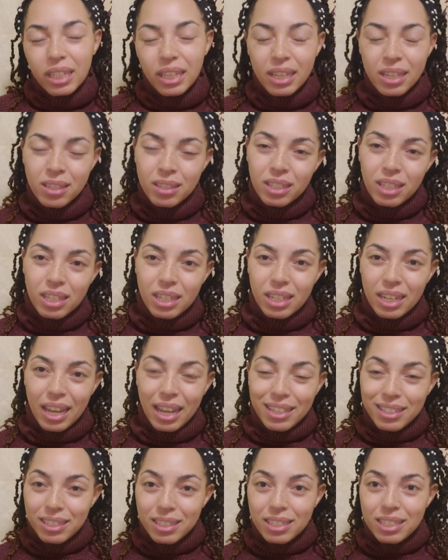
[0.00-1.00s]
Is it
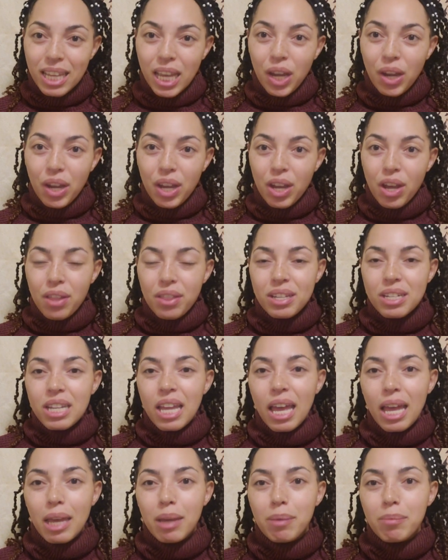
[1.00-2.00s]
necessary all the
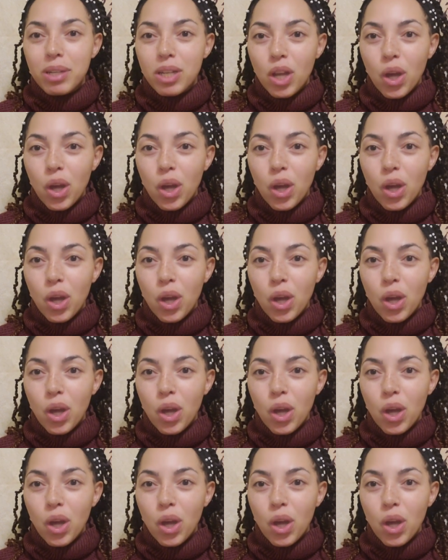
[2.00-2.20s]
time?